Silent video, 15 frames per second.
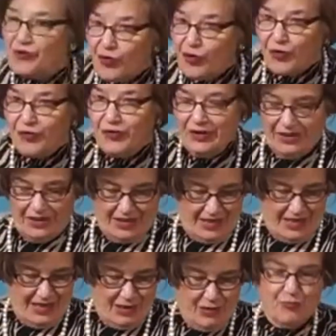known,
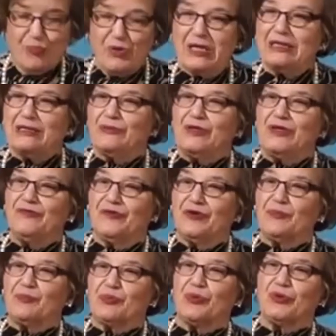but we've
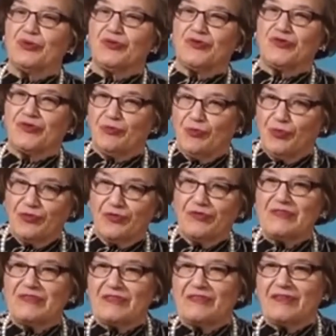approached more
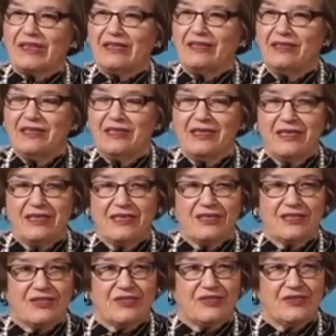recently
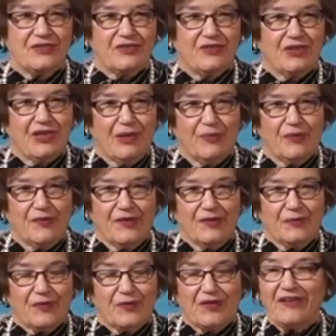to
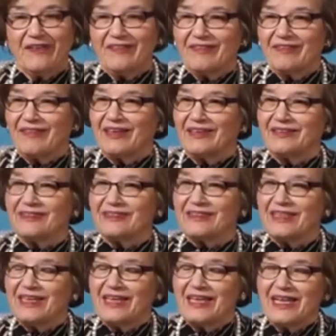collaborate with us. And
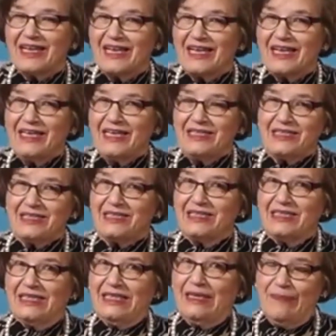he's
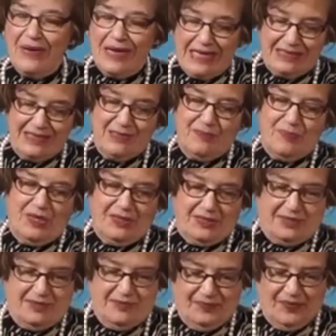an amazing
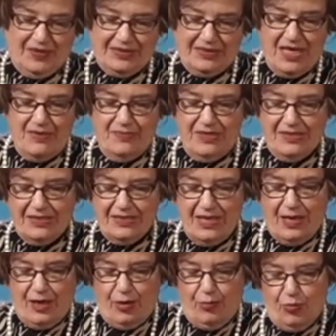person. His name is
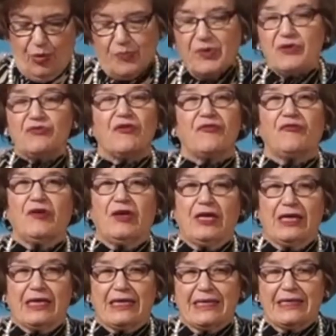Mobin
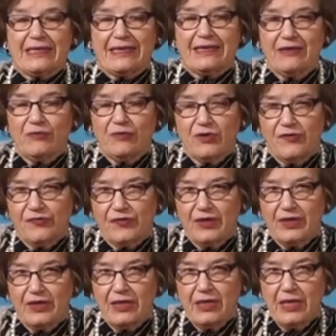Rafiq, and I think one of
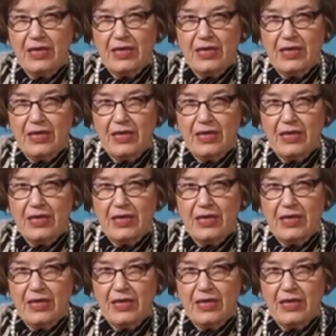the,